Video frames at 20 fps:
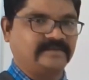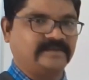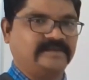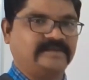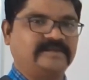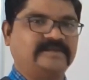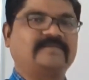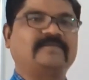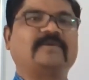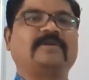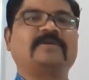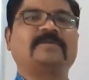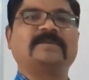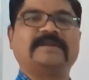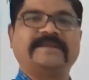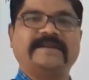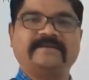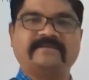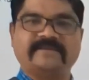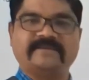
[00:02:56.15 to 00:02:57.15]
This is the
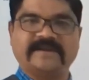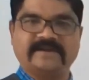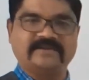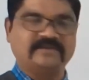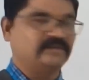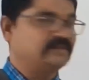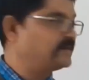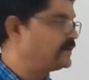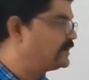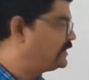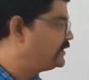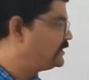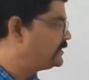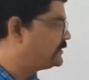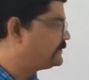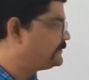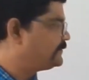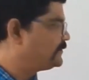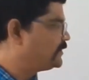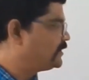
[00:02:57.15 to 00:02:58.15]
formula that we had used
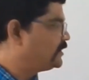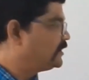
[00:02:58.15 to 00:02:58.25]
earlier.